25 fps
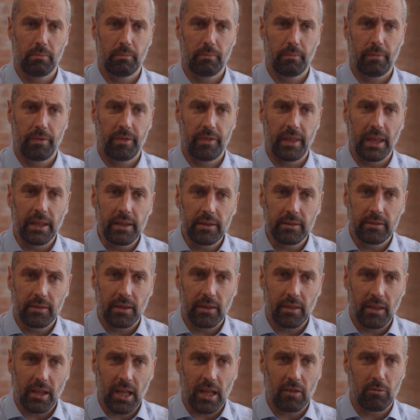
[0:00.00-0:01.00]
things
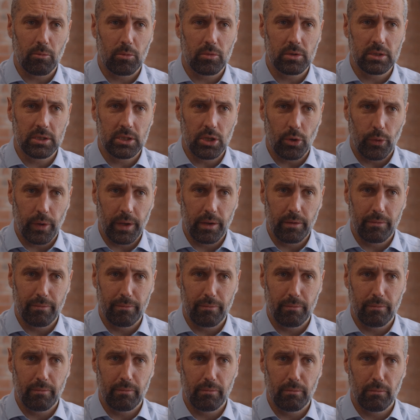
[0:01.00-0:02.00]
that the government was doing
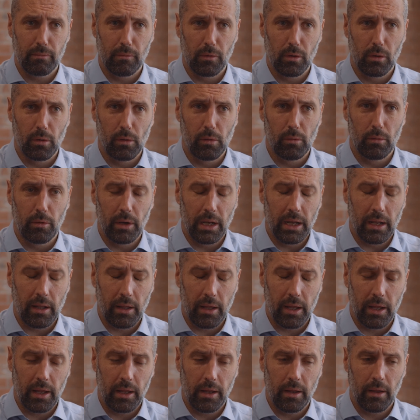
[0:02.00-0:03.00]

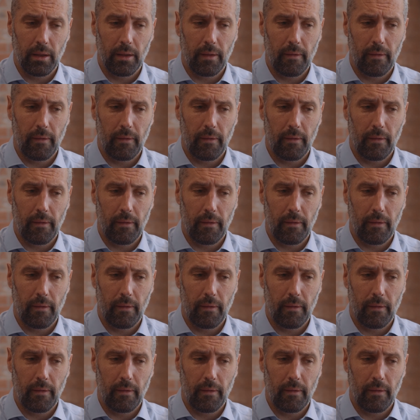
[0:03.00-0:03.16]
really